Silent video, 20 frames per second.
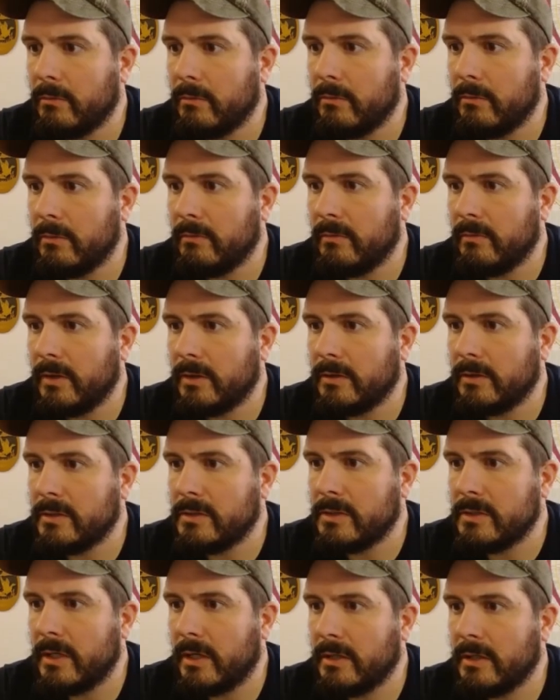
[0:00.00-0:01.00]
We've got the
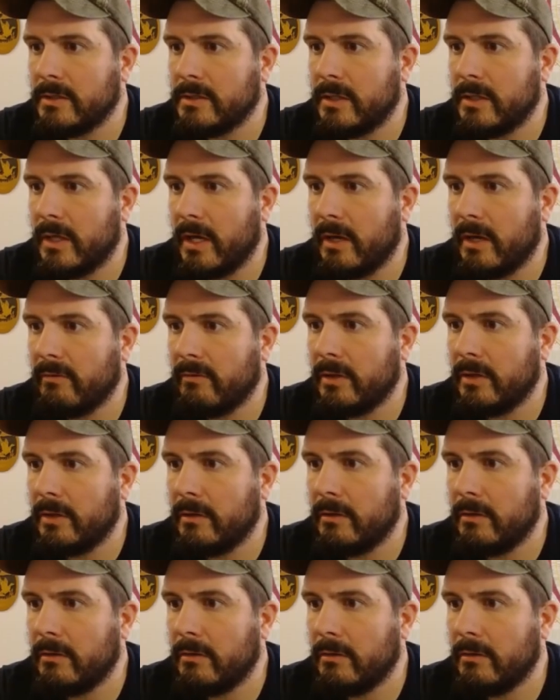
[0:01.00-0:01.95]
sinus cavity.